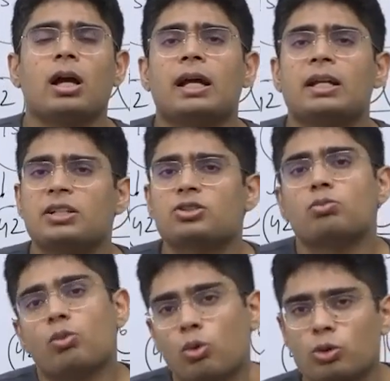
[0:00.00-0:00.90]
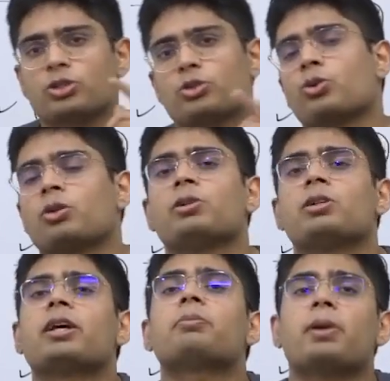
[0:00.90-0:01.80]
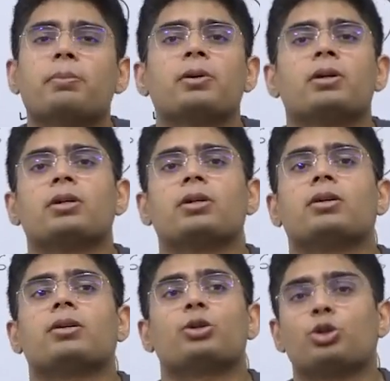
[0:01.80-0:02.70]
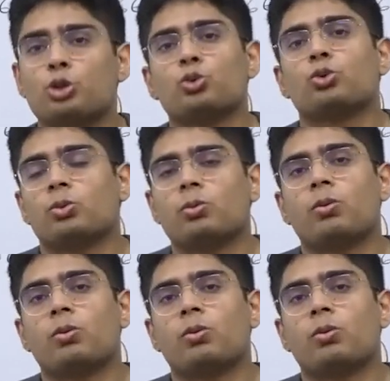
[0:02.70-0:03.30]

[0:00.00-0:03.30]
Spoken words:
it is more scoreable than paper 2